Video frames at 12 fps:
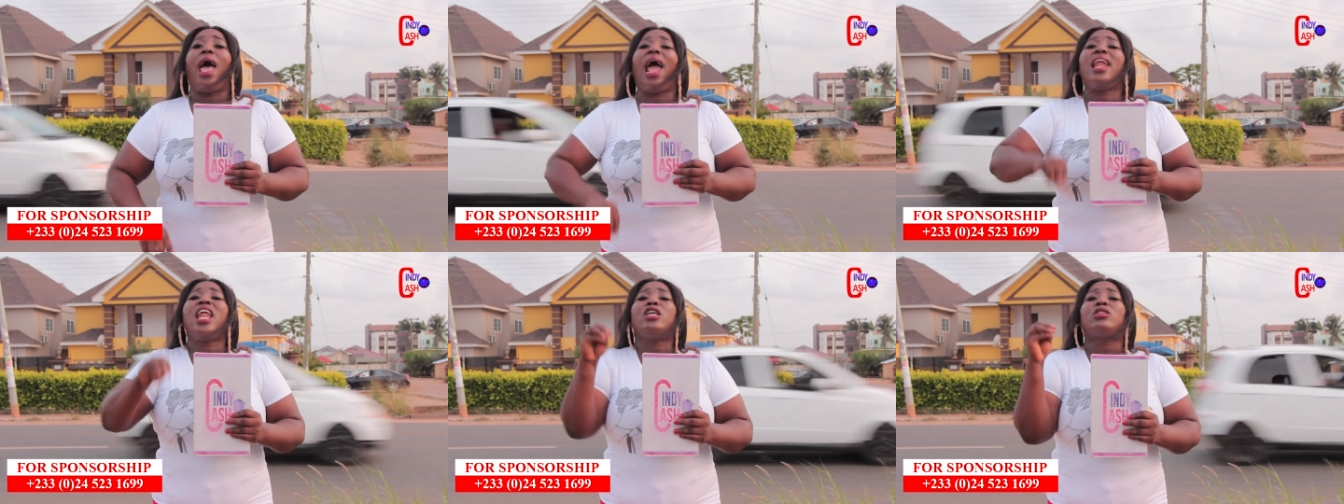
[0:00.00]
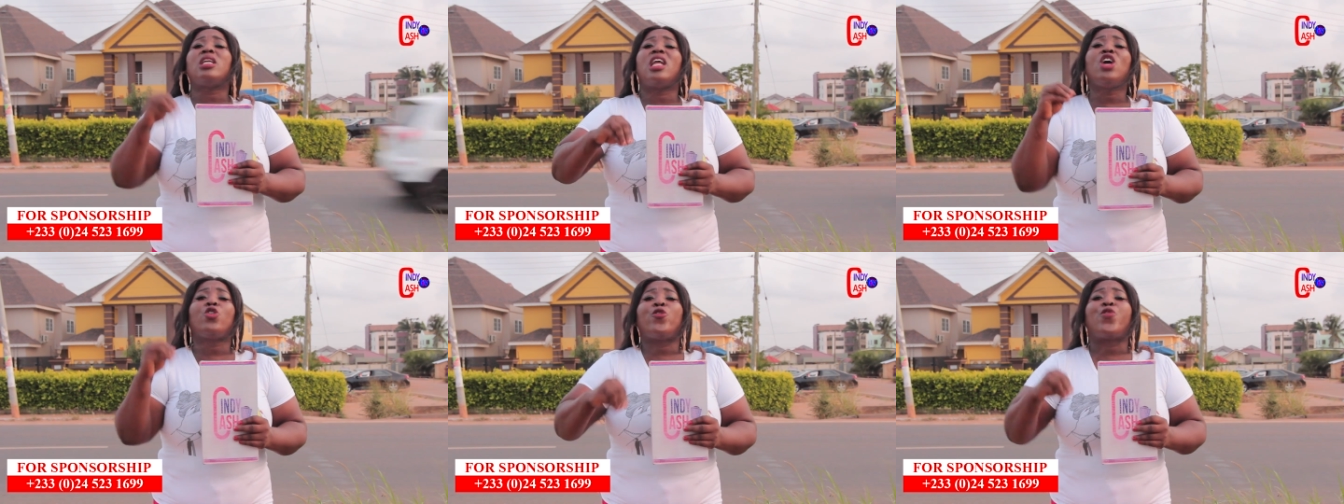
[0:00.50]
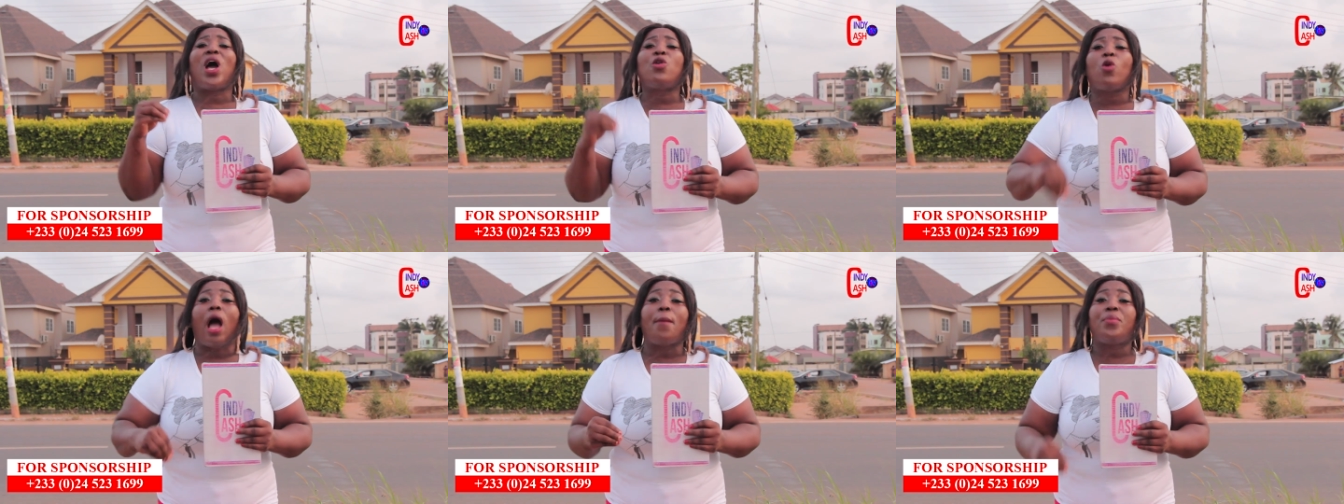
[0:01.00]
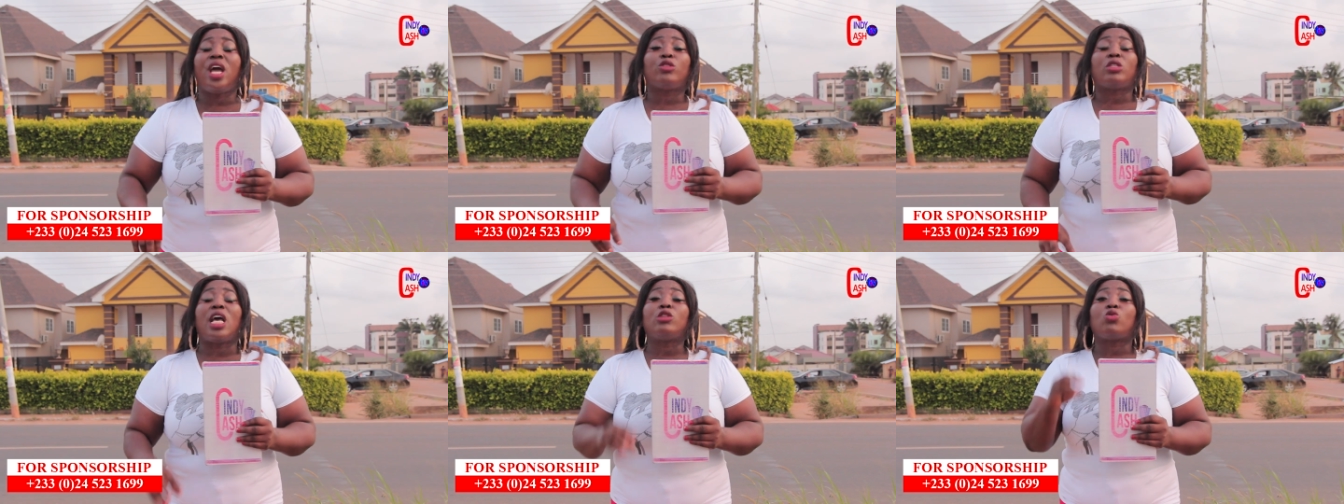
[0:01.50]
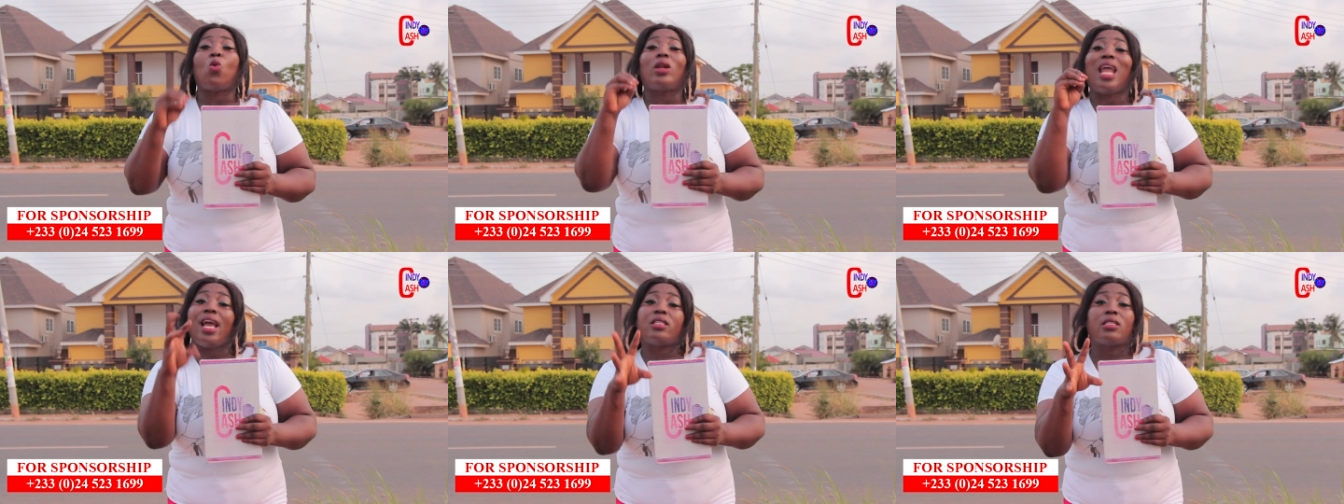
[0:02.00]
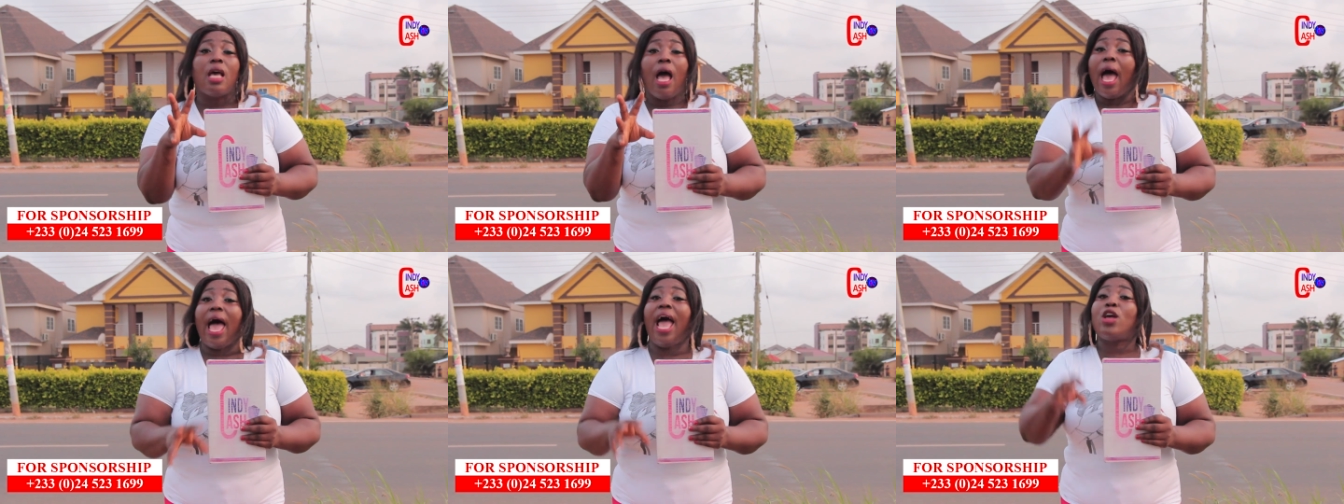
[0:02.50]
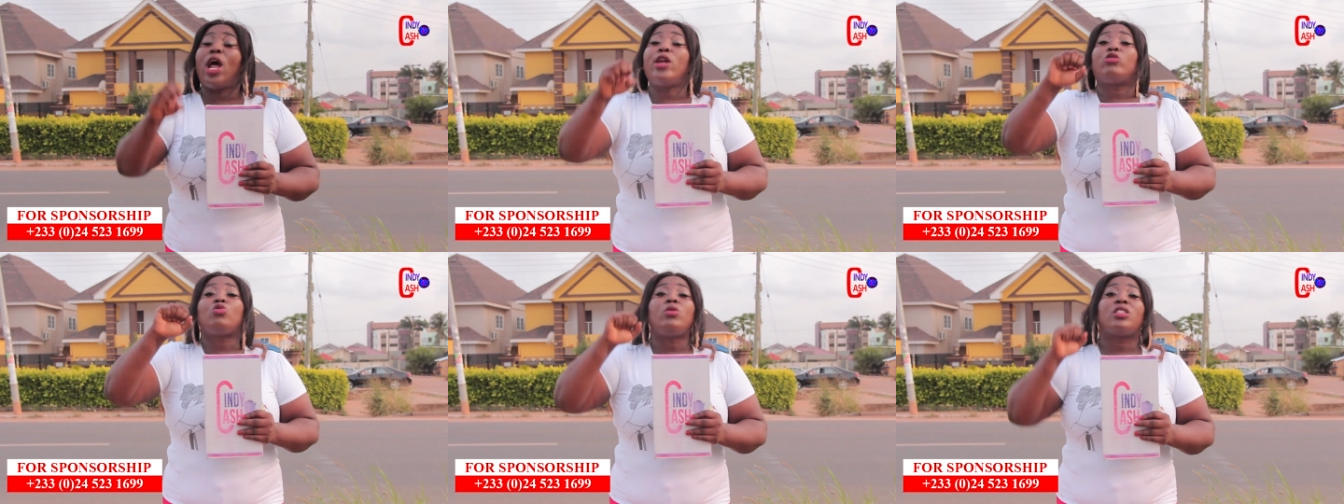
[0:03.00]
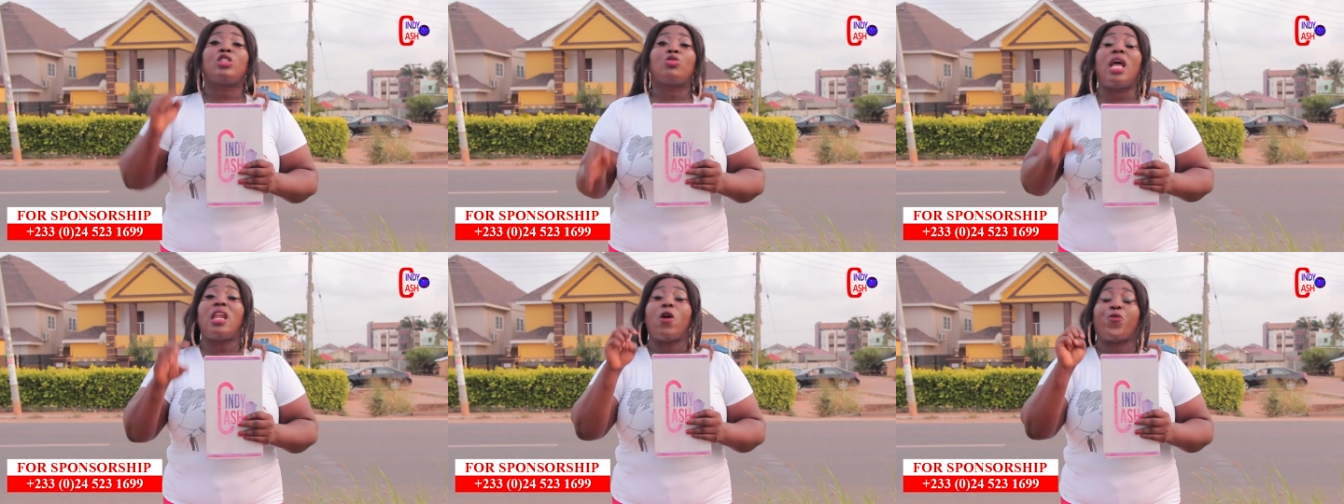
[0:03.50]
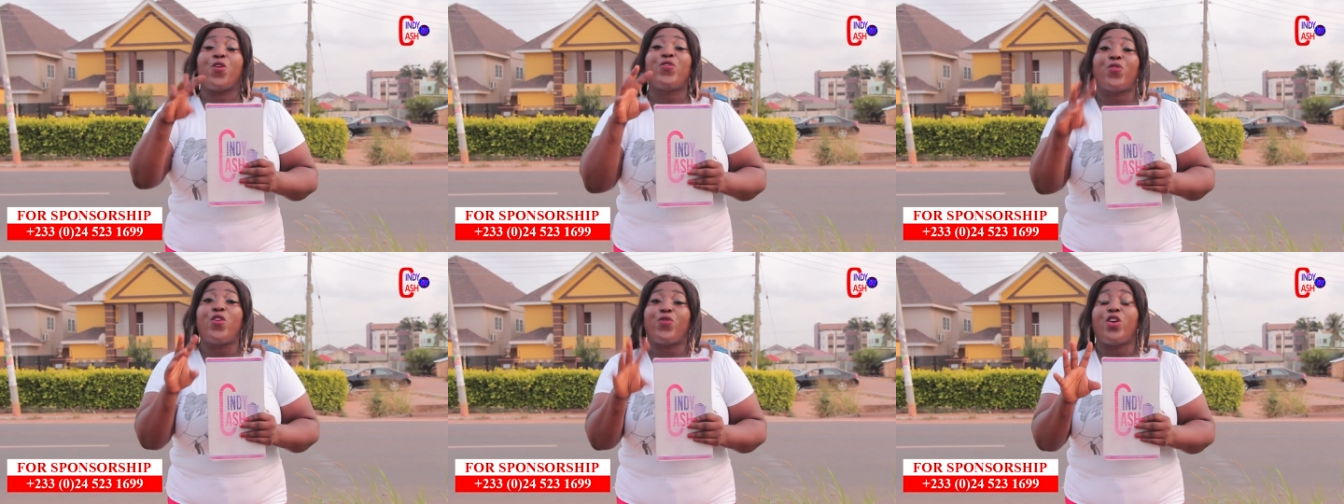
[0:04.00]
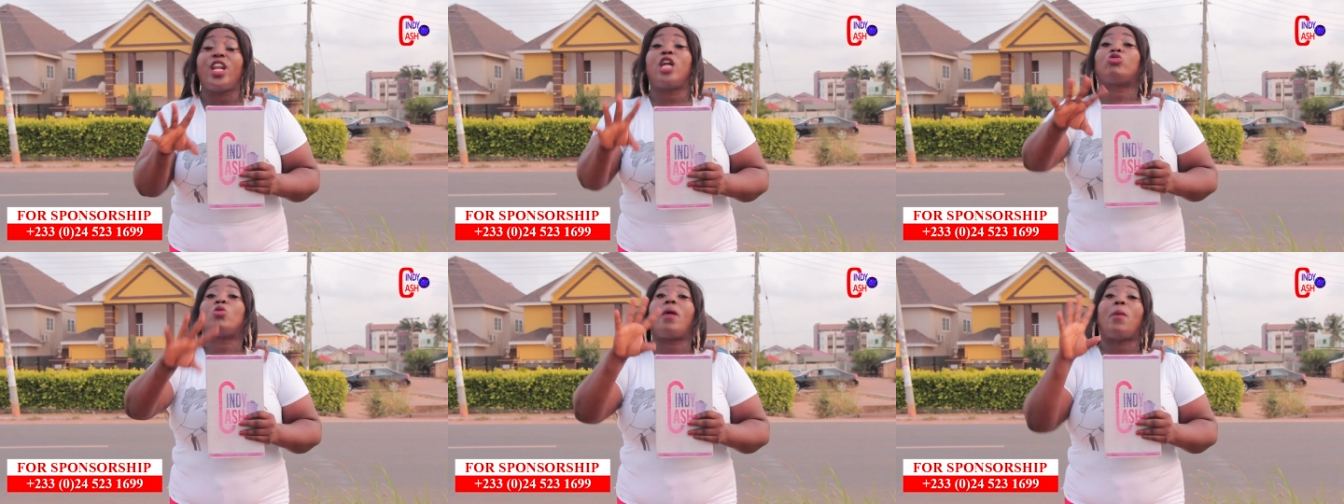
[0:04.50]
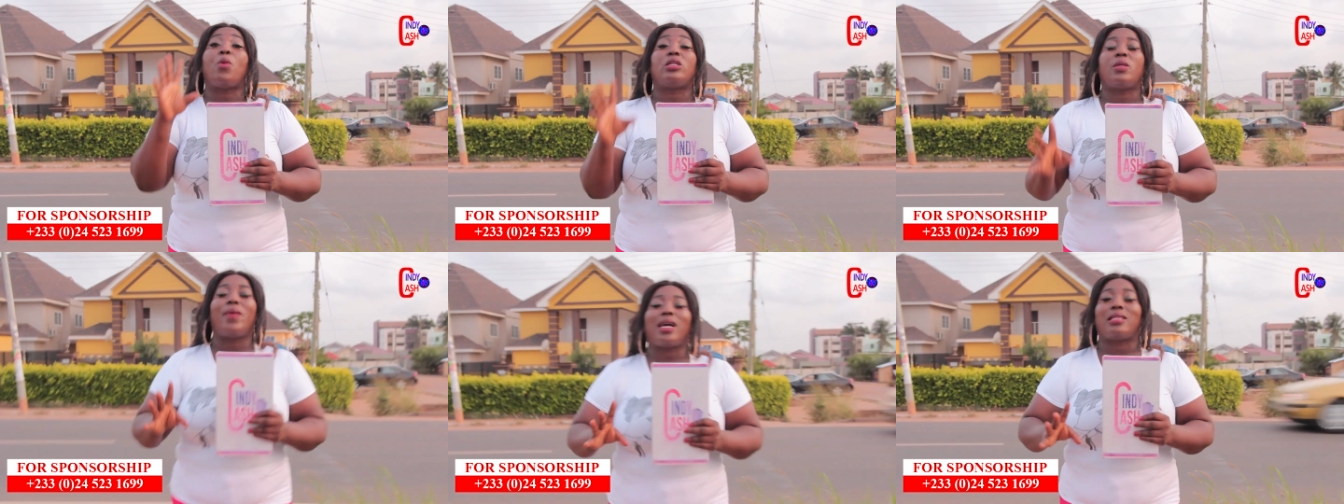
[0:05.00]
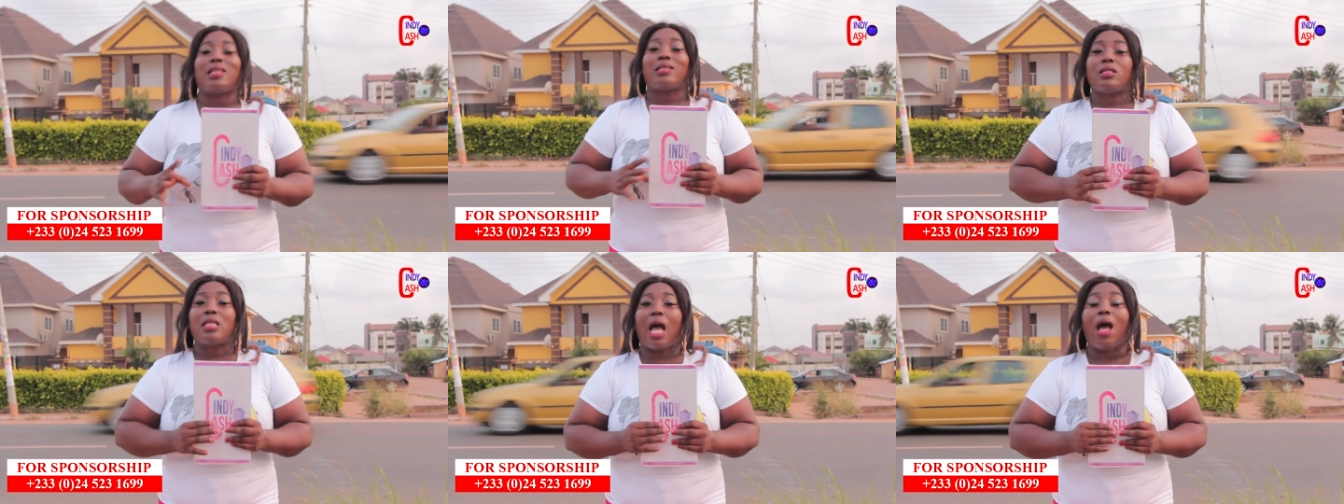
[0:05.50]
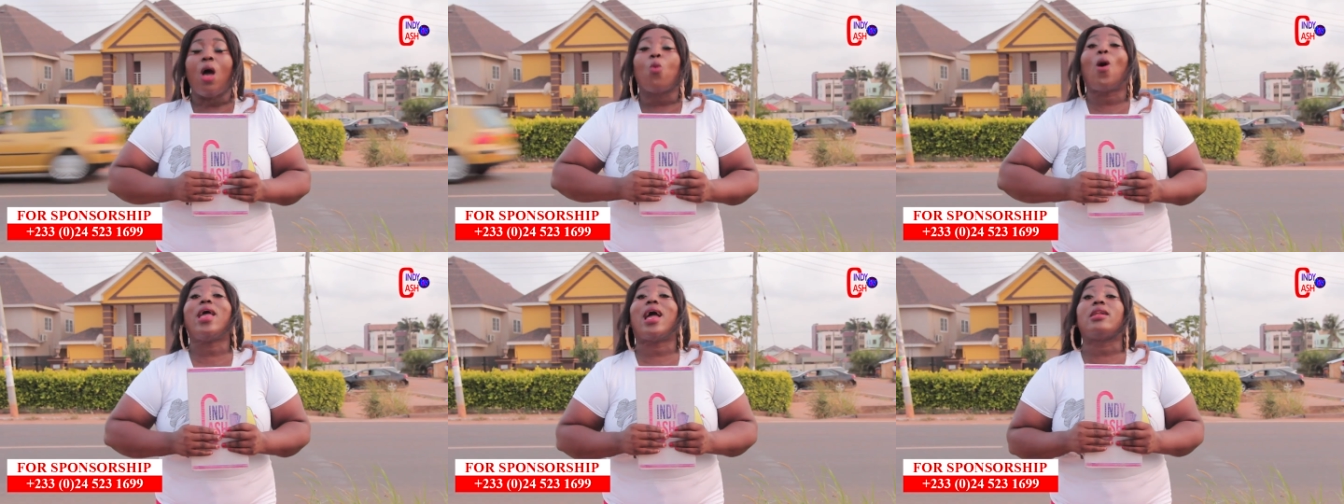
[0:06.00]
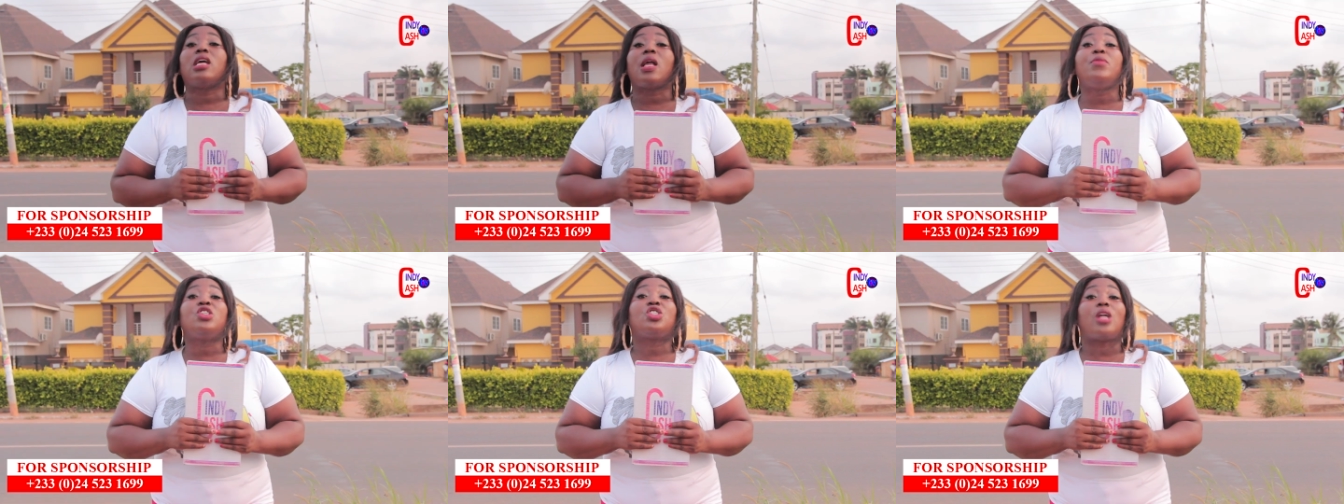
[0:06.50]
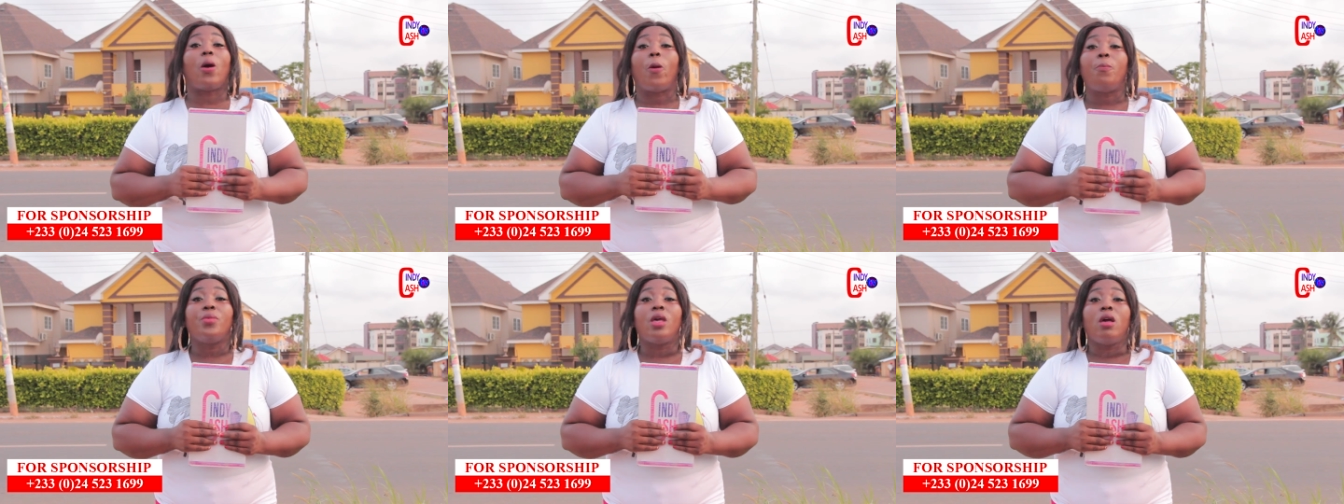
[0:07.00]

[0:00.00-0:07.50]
And that's on the Ekufuado, a man who says all lights. And as soon as soon as a friend, friend, friend, and so bad, one to make a sister. Why are they a mean shroud?